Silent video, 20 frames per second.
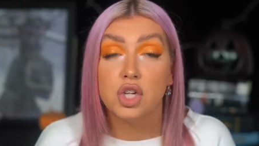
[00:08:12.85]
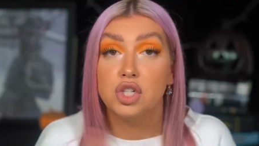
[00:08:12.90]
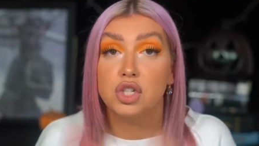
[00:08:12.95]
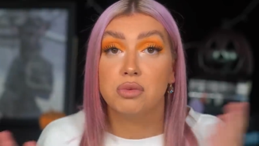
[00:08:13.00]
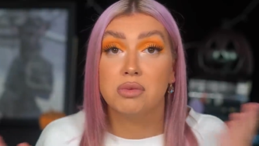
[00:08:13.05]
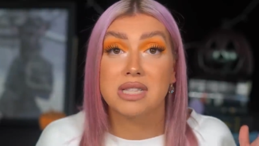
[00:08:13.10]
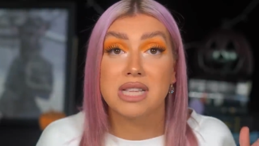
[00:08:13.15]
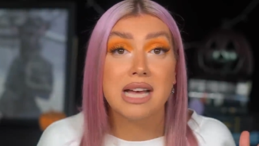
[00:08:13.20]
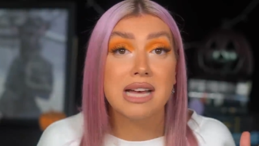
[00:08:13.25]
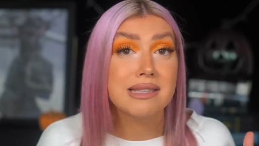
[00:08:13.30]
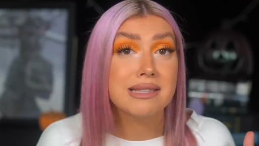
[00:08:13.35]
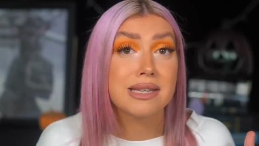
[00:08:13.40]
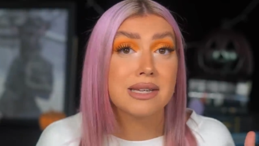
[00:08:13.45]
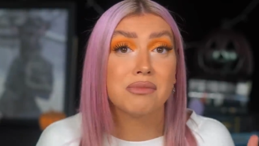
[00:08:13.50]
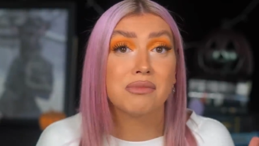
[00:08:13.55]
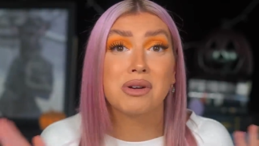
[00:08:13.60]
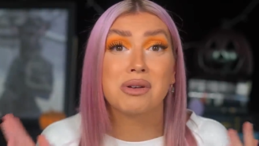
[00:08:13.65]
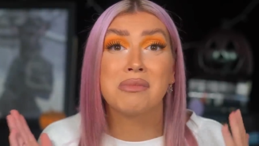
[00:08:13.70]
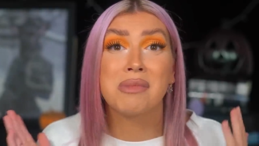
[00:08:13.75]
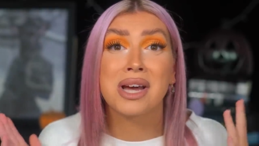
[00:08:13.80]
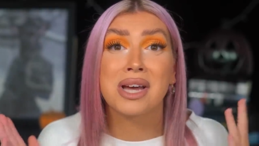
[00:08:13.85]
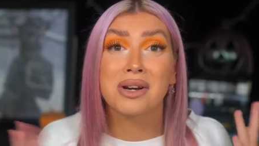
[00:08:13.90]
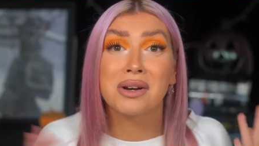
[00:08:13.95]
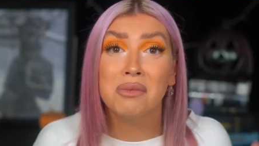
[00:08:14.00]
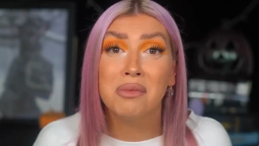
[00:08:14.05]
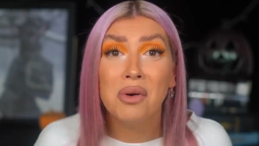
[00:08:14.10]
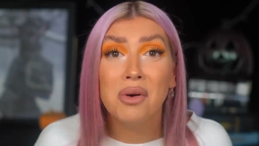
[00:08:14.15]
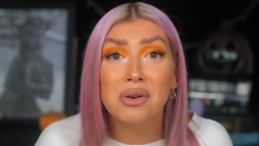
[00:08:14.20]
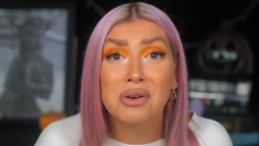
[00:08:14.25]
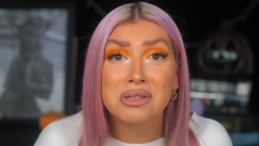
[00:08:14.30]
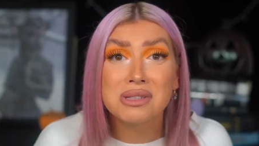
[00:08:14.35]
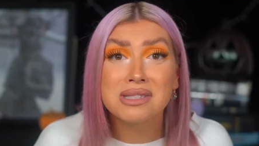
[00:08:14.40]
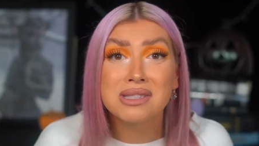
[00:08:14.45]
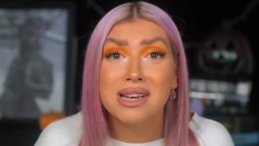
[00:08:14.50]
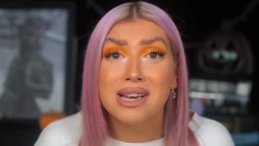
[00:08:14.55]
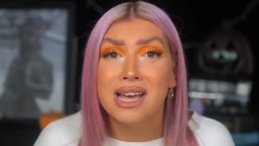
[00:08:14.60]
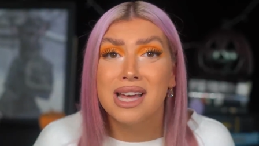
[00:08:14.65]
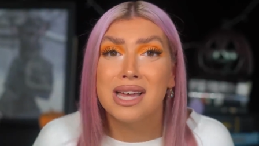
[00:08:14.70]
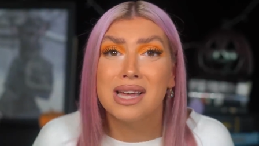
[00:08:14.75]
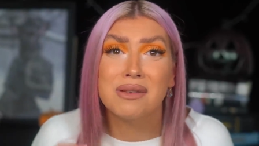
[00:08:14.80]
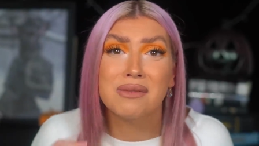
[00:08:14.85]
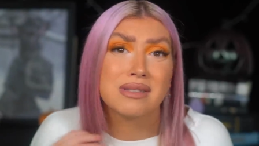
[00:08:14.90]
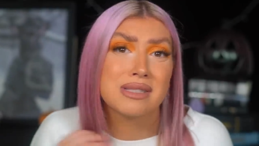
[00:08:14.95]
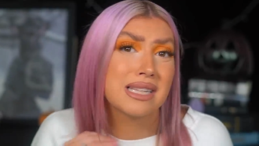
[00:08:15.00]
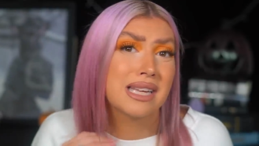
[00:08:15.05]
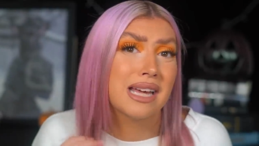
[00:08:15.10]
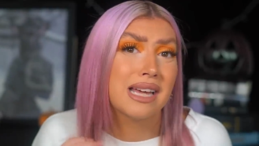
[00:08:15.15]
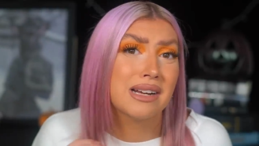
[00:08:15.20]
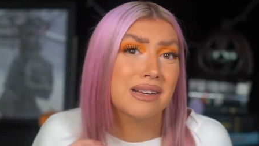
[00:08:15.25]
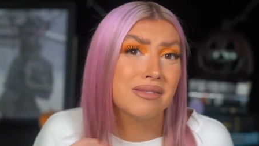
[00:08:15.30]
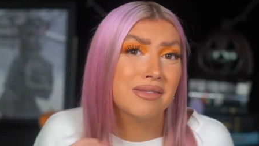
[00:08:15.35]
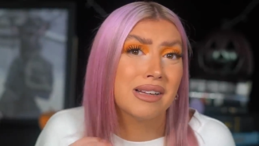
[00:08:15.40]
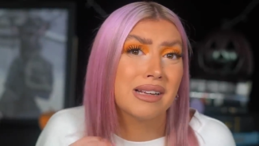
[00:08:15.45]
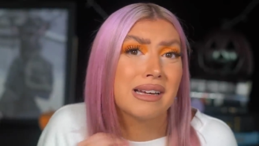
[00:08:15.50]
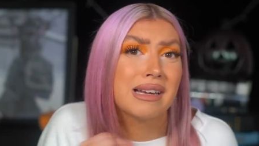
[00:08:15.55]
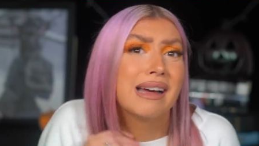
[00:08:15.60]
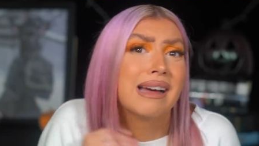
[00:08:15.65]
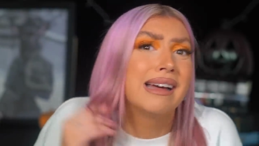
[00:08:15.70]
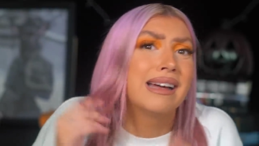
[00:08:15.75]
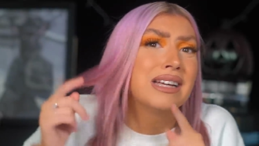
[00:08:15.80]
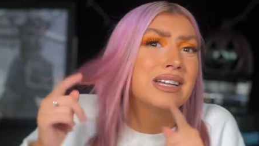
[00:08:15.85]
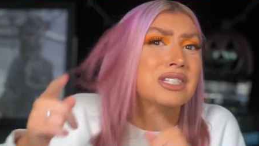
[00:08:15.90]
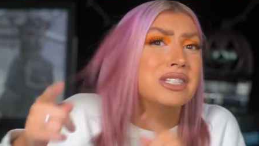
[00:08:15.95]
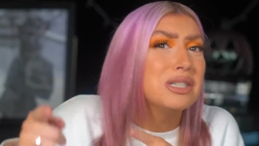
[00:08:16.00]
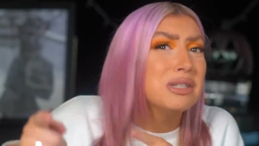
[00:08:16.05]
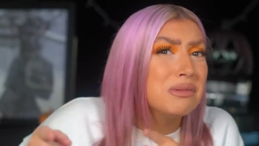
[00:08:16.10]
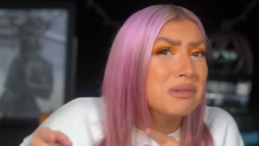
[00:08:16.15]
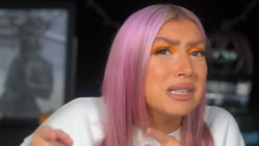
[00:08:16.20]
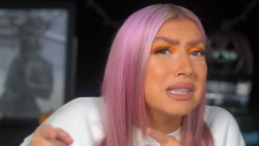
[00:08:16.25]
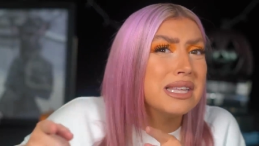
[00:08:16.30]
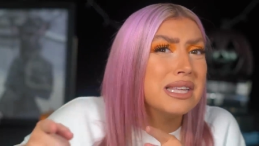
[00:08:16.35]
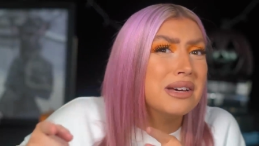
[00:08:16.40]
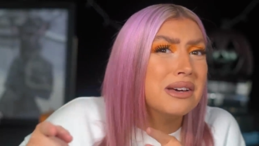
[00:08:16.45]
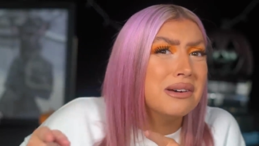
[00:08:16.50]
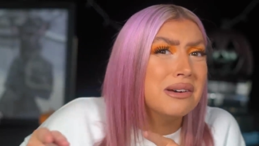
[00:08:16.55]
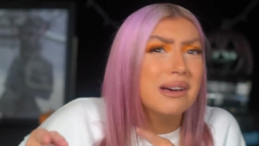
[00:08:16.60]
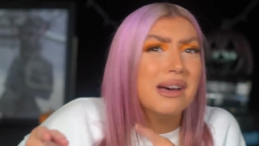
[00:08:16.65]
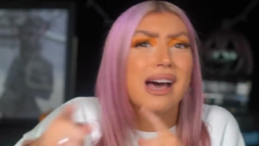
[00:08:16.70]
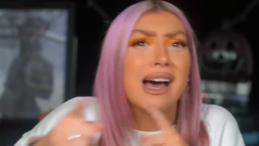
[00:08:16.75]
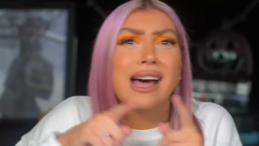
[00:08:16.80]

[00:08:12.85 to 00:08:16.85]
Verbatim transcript: She was asking where Myra was, and it was kind of like a, is she with you?